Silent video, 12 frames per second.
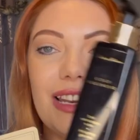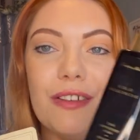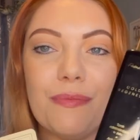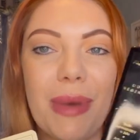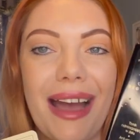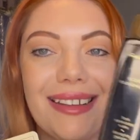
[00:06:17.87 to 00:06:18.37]

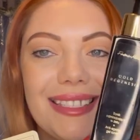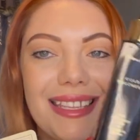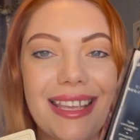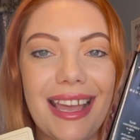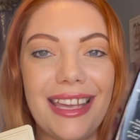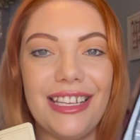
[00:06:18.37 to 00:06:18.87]
love my
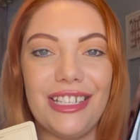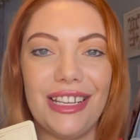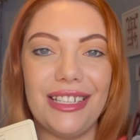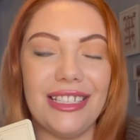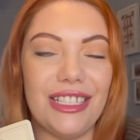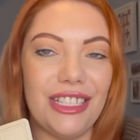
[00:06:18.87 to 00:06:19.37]

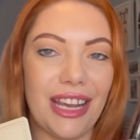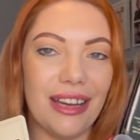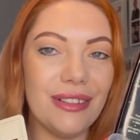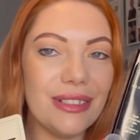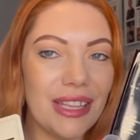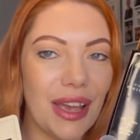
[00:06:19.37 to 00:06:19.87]
anti-aging
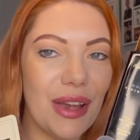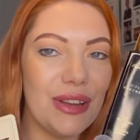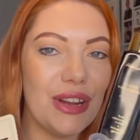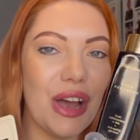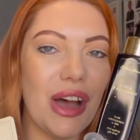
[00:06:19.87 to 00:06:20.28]
gel toner.